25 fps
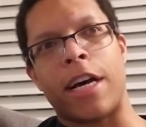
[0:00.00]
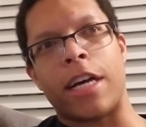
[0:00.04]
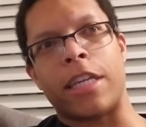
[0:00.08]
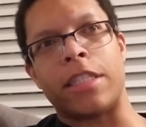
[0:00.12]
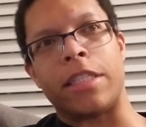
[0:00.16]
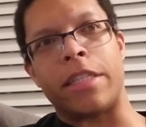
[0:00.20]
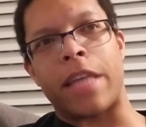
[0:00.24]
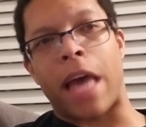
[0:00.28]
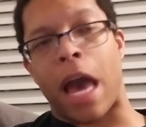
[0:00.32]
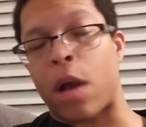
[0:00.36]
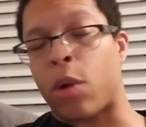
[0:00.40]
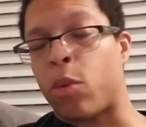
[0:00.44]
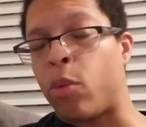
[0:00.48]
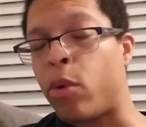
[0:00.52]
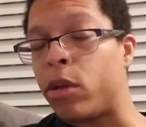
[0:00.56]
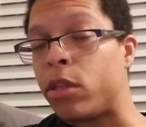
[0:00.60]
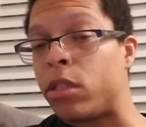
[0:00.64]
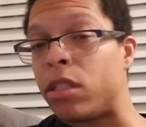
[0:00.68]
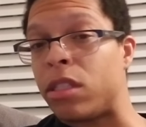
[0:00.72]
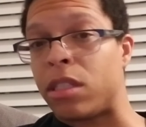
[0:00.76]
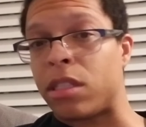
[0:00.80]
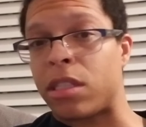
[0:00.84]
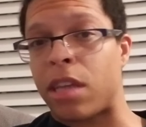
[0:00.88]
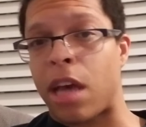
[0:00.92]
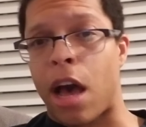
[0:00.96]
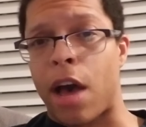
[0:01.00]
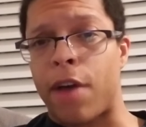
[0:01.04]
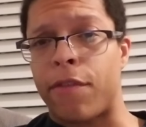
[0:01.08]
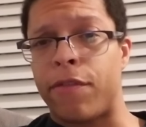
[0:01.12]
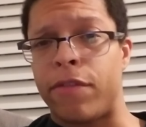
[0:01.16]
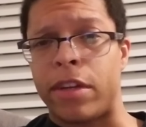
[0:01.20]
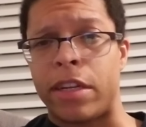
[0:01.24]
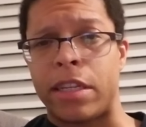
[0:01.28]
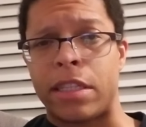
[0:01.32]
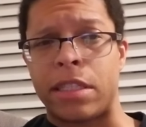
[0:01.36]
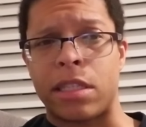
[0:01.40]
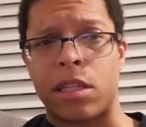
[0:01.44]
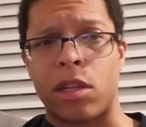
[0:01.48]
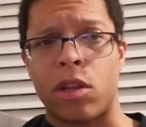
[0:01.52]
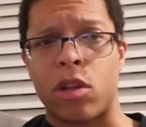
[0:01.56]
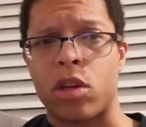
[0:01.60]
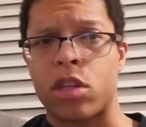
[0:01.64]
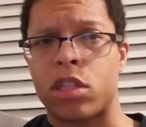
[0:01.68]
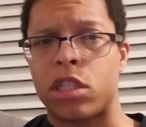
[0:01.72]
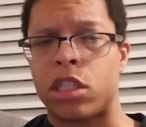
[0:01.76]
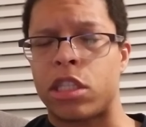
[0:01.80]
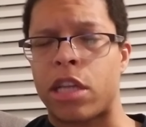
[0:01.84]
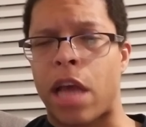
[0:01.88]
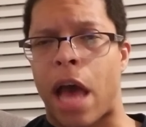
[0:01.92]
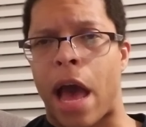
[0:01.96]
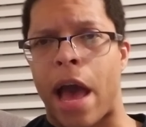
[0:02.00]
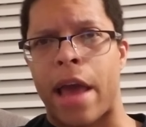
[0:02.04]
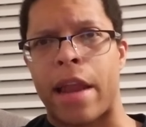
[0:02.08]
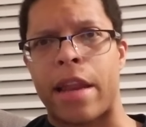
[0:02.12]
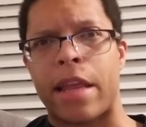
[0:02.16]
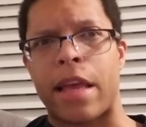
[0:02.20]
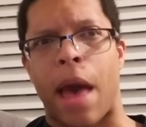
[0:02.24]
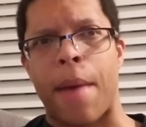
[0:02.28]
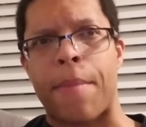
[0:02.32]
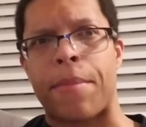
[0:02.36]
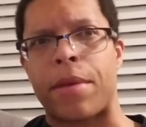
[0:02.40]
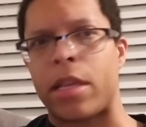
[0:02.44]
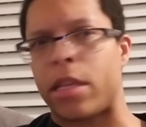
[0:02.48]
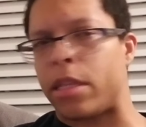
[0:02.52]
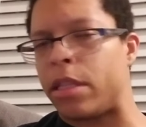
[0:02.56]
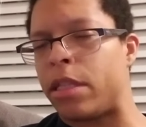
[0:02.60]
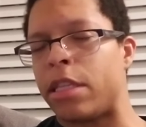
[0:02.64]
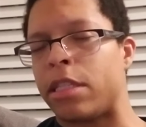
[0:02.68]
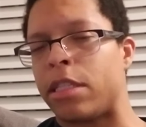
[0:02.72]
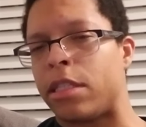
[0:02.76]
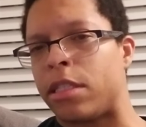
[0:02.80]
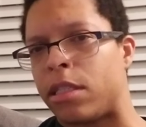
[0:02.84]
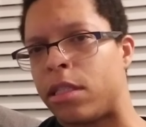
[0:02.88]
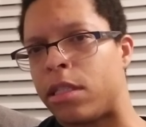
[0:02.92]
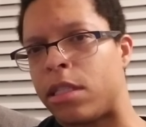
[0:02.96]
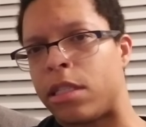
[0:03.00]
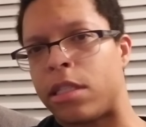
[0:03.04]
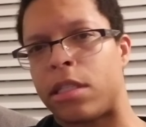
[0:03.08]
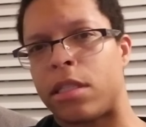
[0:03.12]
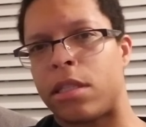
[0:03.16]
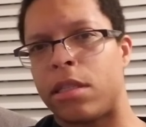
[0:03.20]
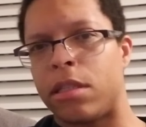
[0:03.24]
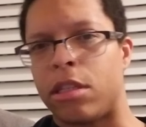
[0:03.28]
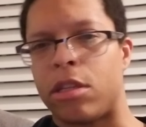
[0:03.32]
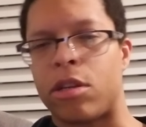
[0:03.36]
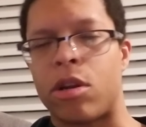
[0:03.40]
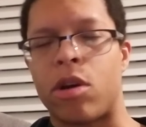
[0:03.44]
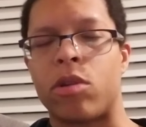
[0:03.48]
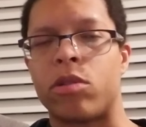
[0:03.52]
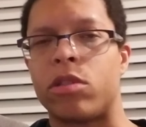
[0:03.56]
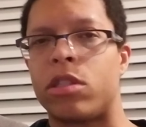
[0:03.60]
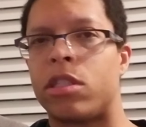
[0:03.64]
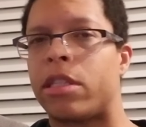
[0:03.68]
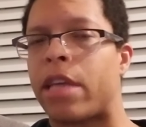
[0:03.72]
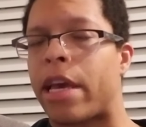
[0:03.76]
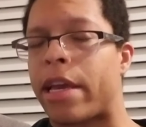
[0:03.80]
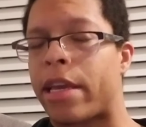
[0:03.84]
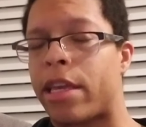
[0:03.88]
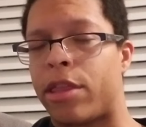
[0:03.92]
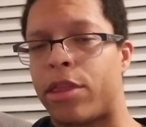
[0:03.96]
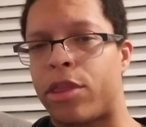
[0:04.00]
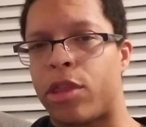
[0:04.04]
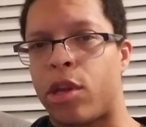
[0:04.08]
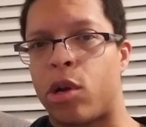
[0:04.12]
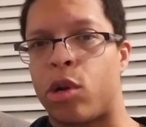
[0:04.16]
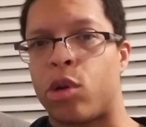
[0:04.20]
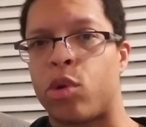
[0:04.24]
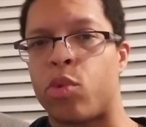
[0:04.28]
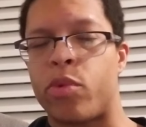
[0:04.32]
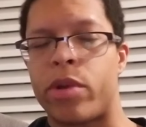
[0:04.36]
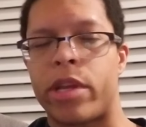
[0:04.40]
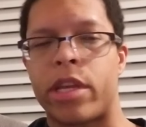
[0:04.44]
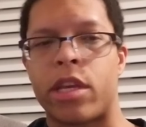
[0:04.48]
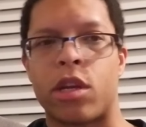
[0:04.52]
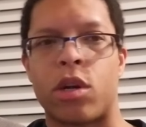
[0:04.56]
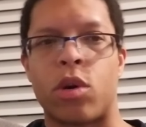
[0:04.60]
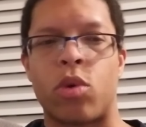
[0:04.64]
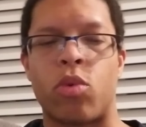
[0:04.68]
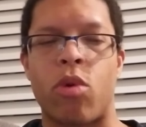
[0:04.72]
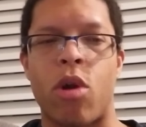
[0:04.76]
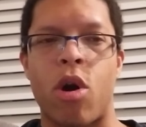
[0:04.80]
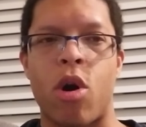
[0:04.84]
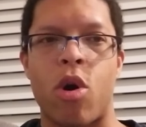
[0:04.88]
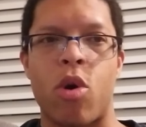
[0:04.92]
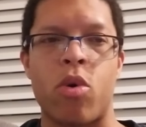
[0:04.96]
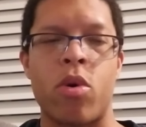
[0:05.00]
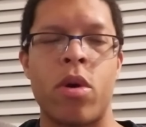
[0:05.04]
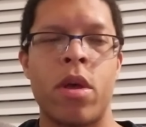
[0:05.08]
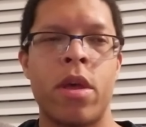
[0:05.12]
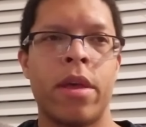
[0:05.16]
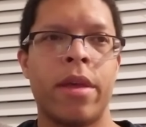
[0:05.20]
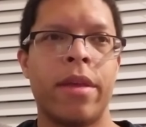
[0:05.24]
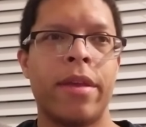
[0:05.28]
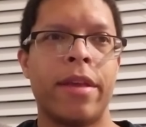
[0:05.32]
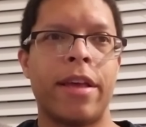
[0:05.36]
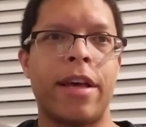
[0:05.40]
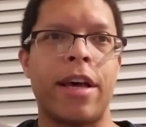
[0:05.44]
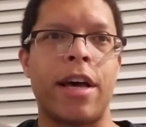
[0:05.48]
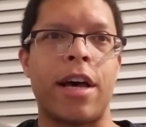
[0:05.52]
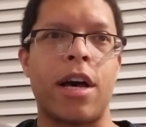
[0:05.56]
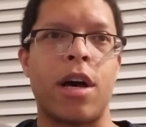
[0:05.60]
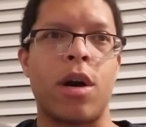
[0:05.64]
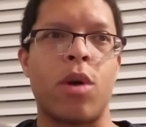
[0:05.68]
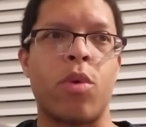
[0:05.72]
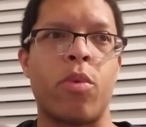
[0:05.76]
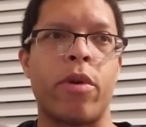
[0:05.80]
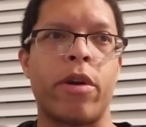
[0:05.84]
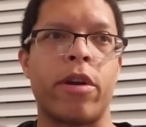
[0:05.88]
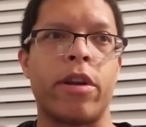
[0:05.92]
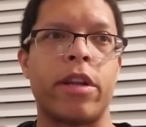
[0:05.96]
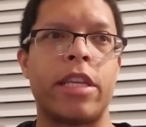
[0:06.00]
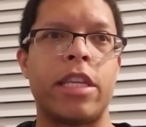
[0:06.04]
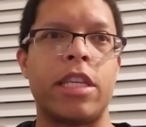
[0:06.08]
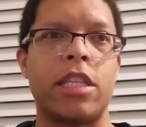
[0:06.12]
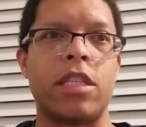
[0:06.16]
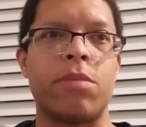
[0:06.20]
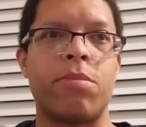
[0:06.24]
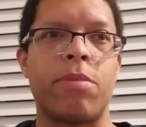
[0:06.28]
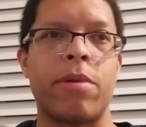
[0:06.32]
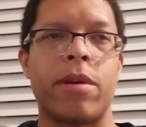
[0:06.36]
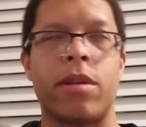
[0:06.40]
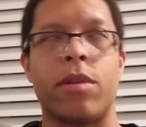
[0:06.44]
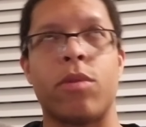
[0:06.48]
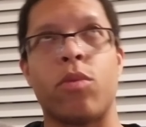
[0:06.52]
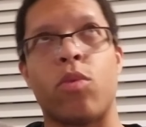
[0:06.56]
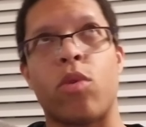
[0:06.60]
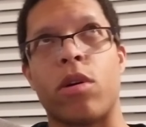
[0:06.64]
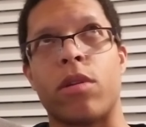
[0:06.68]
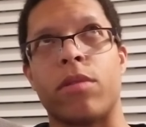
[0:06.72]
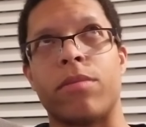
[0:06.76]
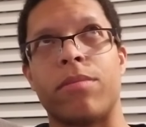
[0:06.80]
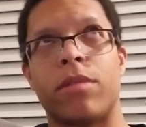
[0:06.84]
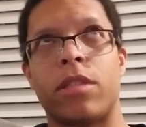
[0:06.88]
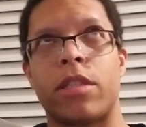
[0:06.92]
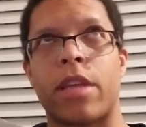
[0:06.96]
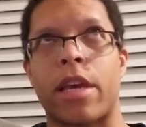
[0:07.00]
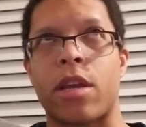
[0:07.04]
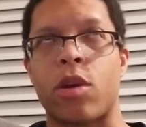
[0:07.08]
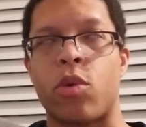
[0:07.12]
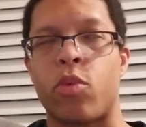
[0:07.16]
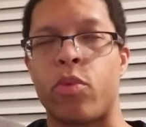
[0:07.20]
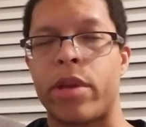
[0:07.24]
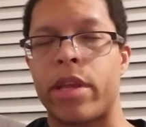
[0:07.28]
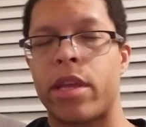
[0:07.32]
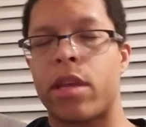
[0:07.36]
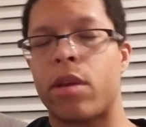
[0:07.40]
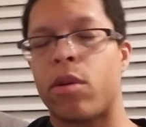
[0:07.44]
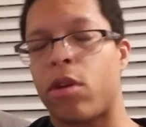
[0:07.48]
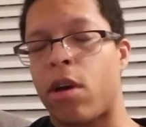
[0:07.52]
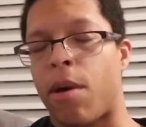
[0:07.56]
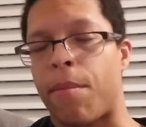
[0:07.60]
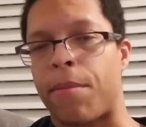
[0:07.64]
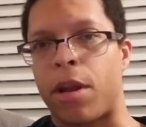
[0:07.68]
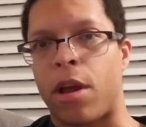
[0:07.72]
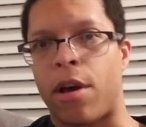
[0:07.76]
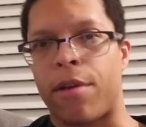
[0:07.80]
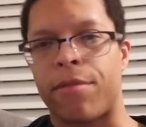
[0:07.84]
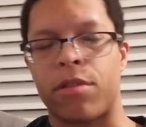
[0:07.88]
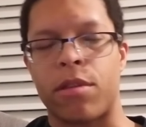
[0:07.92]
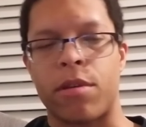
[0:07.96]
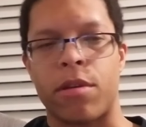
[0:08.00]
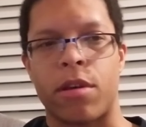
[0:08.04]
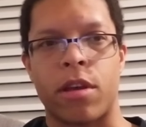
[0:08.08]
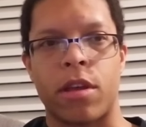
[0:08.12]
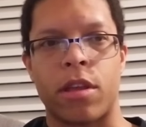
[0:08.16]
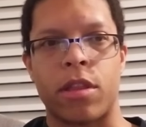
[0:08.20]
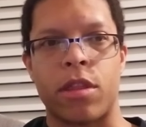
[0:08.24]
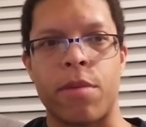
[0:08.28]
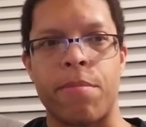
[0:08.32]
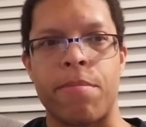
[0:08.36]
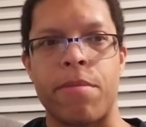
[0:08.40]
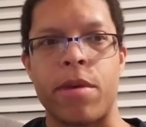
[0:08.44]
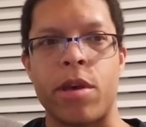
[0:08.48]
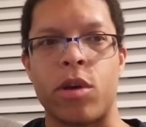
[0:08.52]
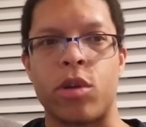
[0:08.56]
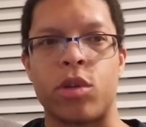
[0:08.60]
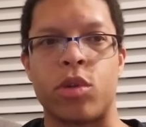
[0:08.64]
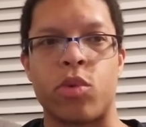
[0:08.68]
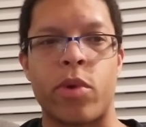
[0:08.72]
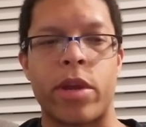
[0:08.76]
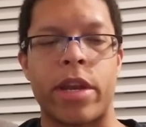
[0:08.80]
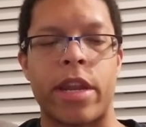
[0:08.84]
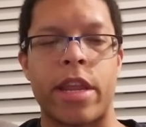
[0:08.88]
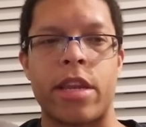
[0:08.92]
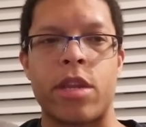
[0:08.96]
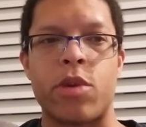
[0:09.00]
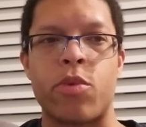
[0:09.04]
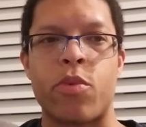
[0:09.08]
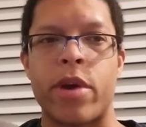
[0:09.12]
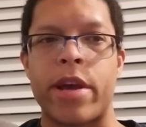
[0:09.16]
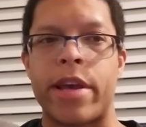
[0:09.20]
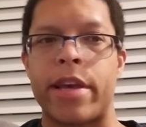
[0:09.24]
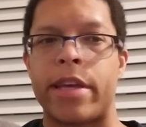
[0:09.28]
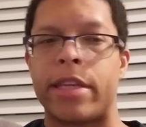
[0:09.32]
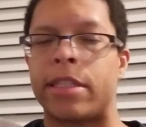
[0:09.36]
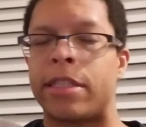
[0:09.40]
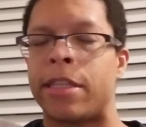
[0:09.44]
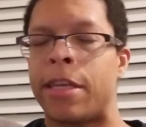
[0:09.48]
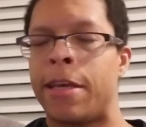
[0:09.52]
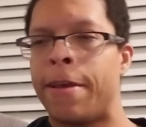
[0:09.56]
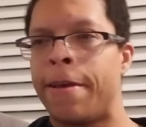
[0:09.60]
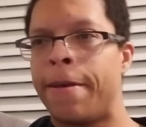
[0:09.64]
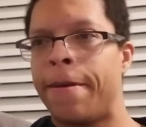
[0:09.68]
Zach Wilson's confidence looks shot. I mean, this is this, you know, second, third week in a row where he's been, well, second week coming off the Bills win anyways.